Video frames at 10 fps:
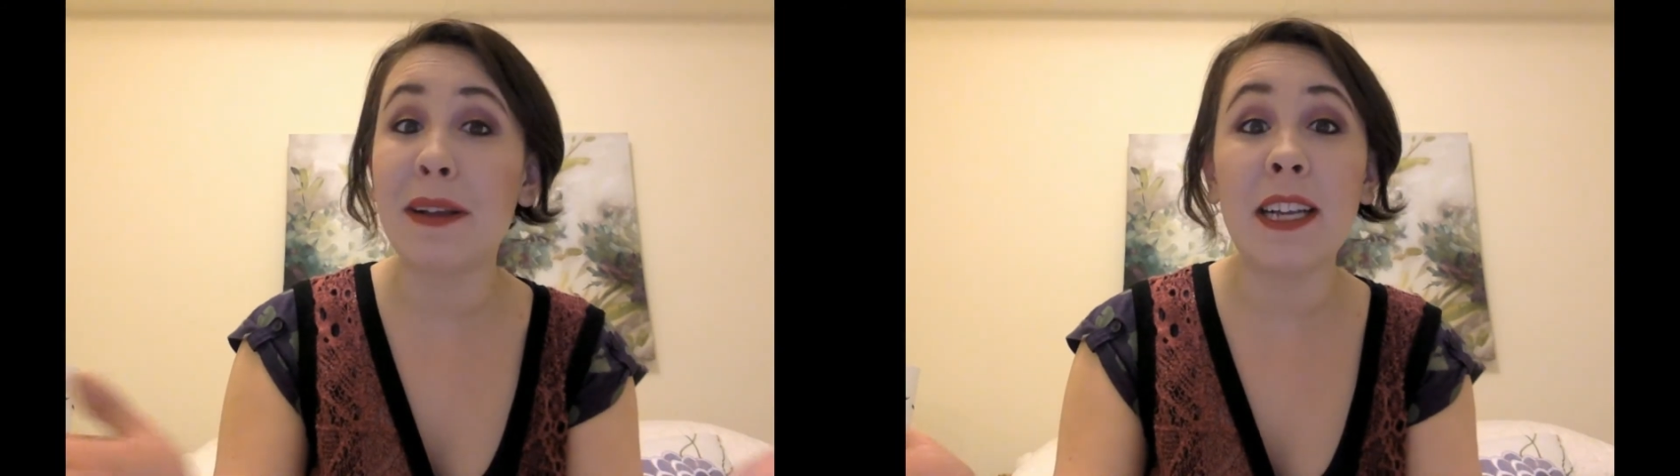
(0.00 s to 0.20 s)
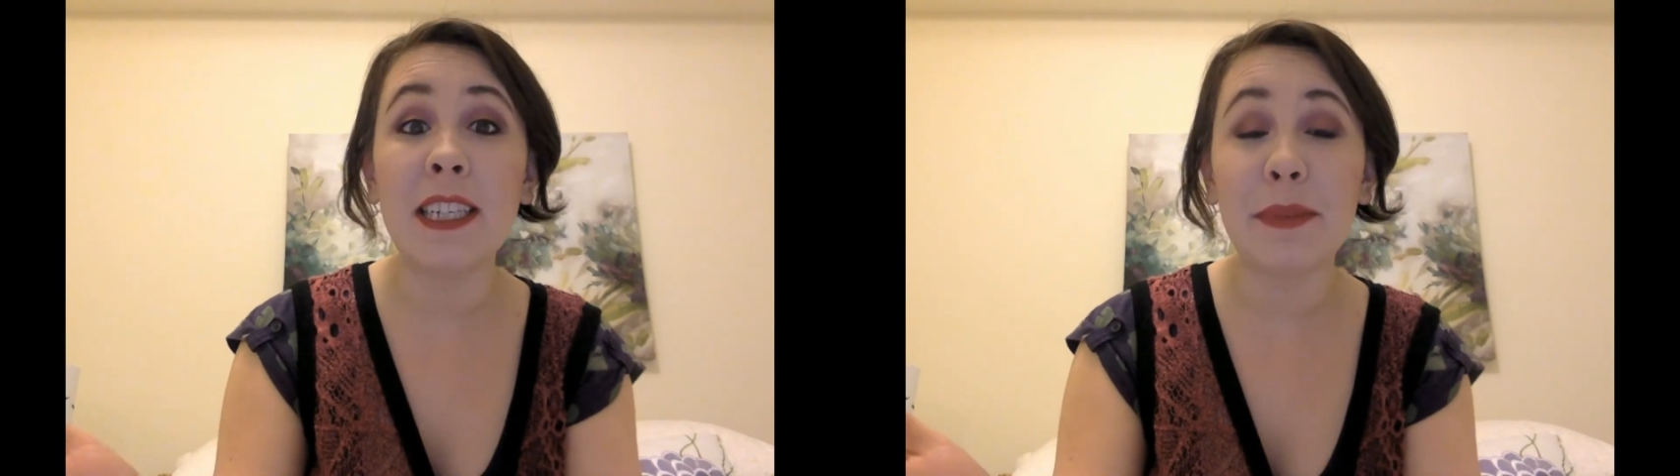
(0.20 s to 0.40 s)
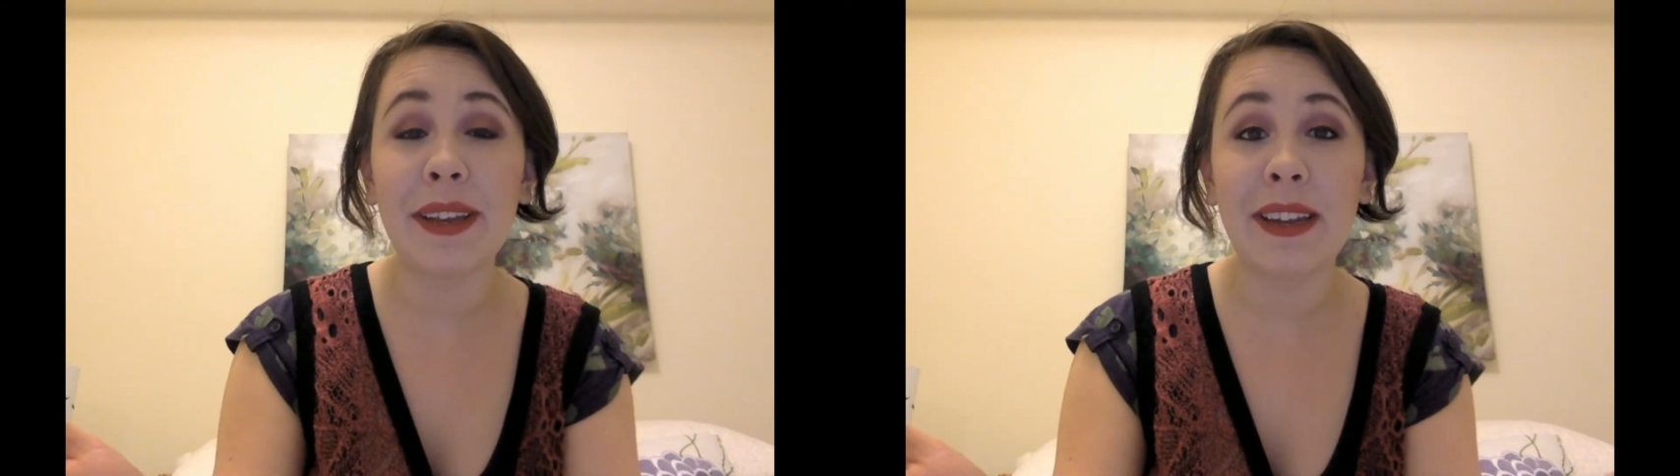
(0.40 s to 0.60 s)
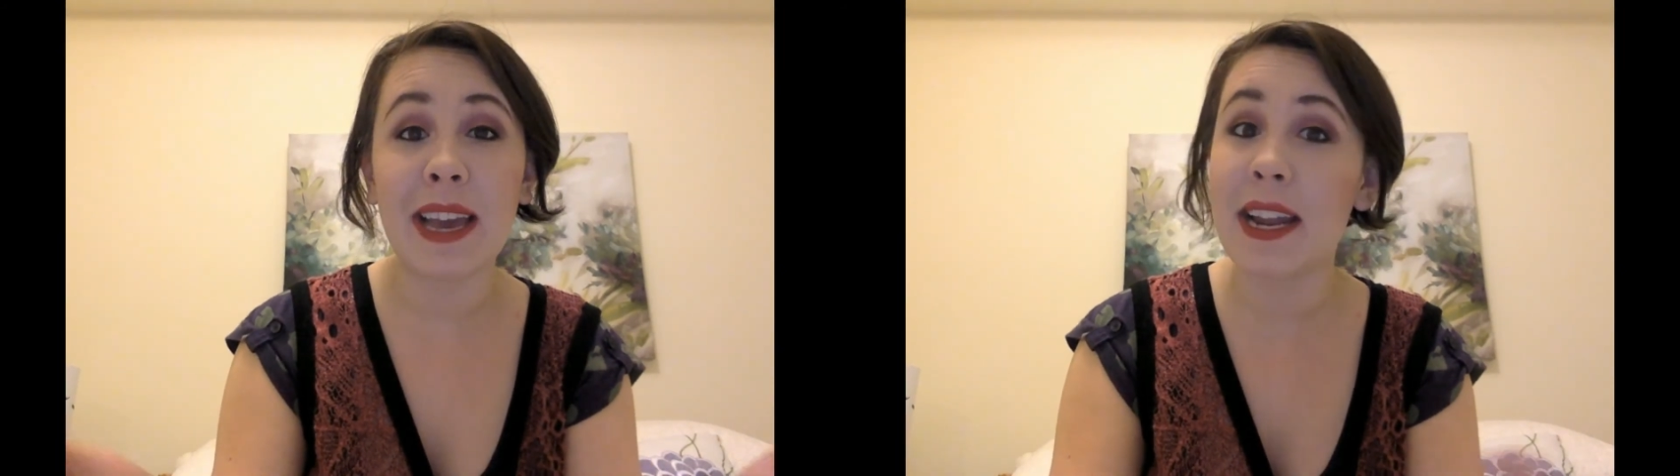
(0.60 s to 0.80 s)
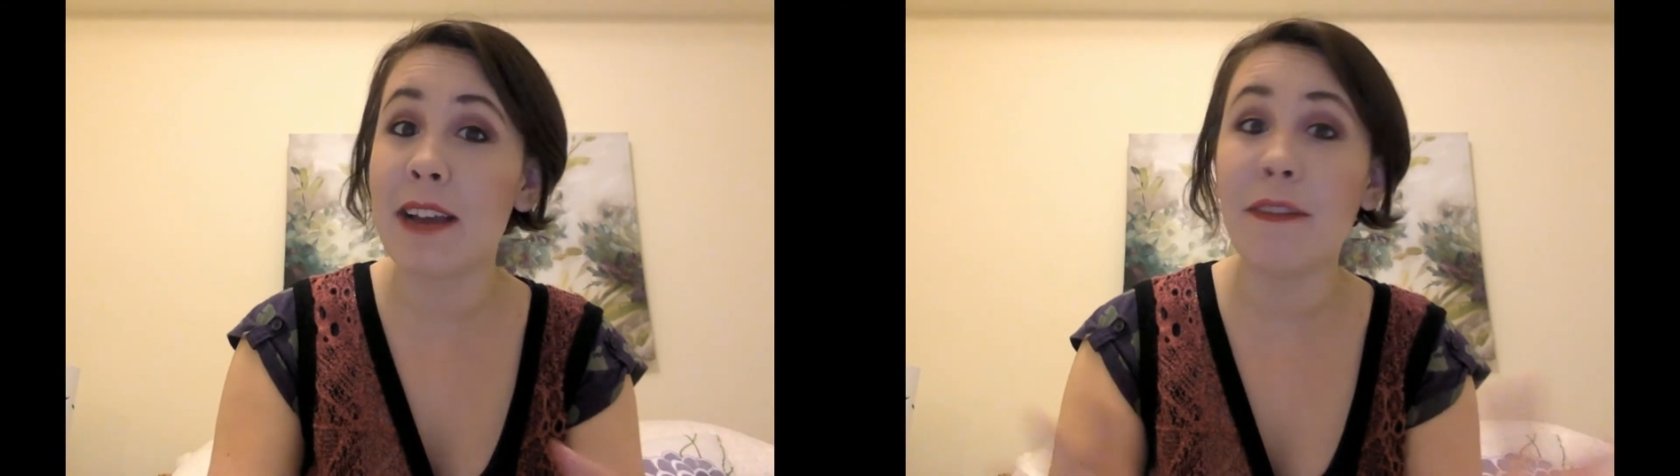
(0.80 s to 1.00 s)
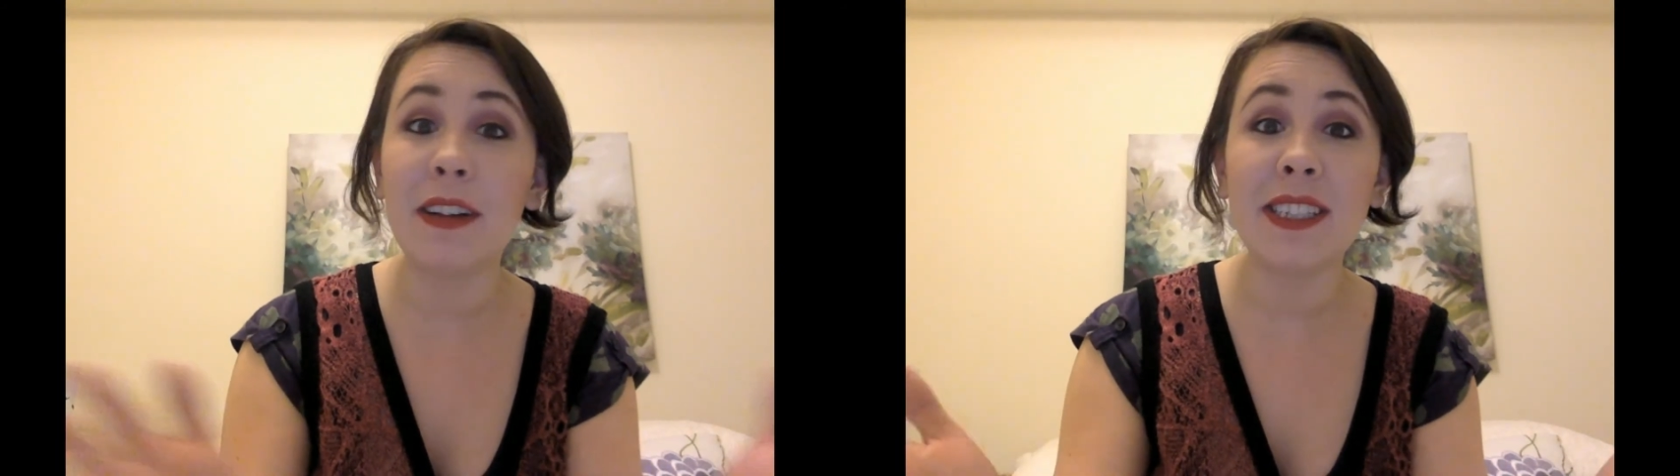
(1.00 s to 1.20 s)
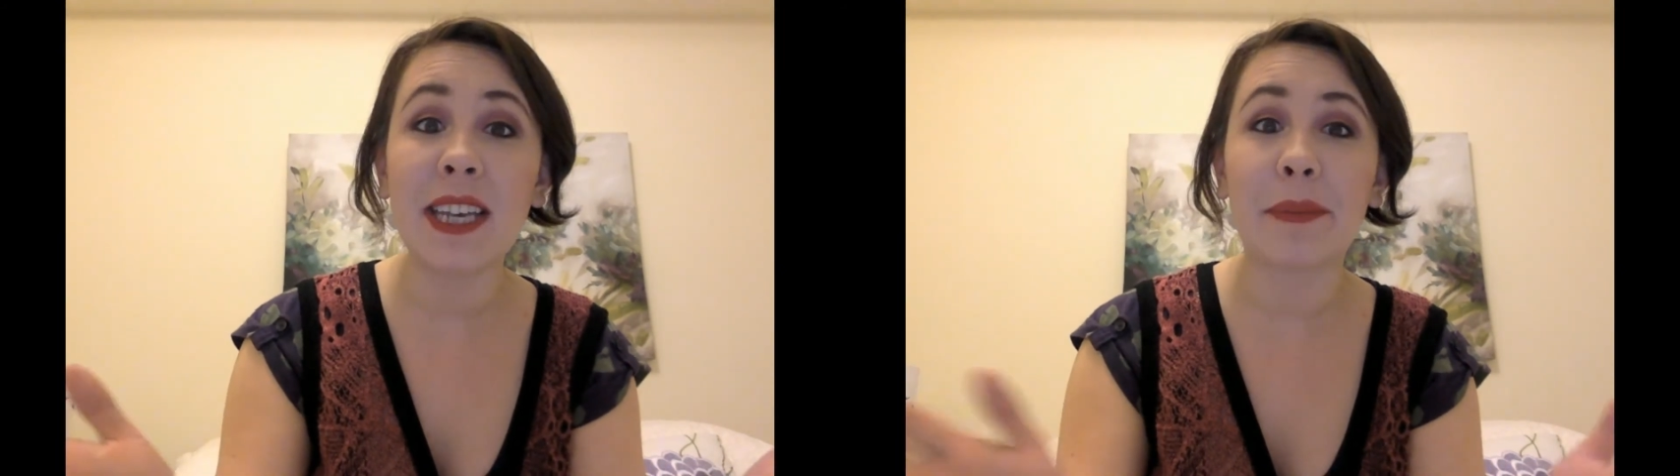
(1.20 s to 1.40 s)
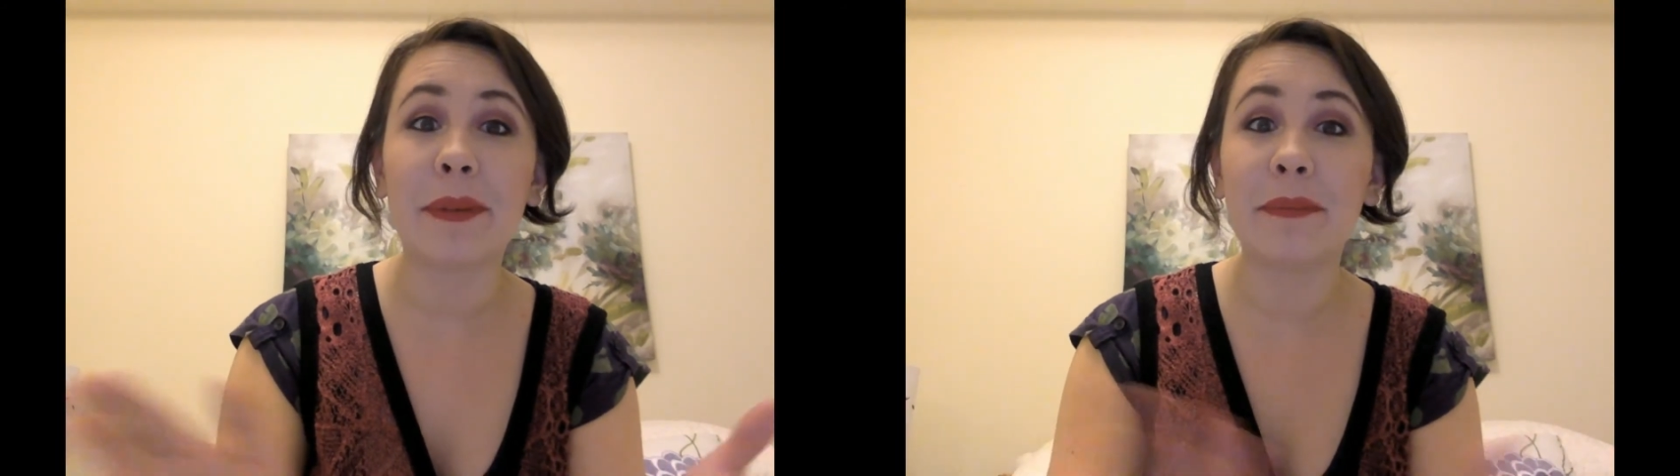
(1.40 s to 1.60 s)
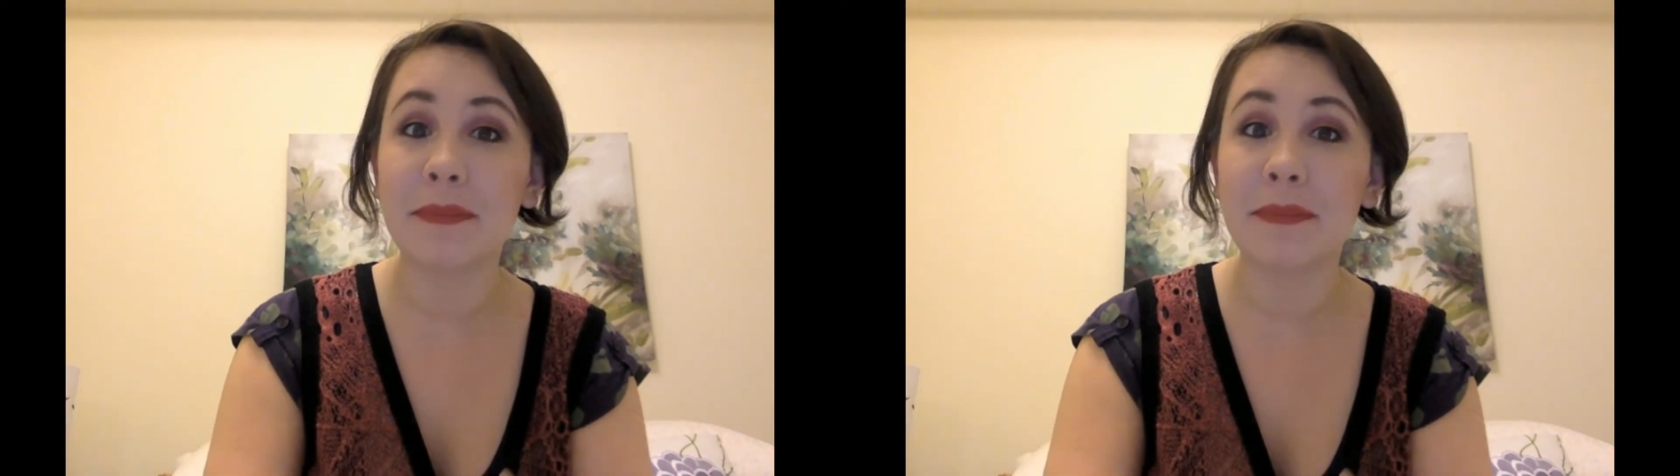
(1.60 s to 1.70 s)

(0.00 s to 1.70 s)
clozapine and I fall asleep.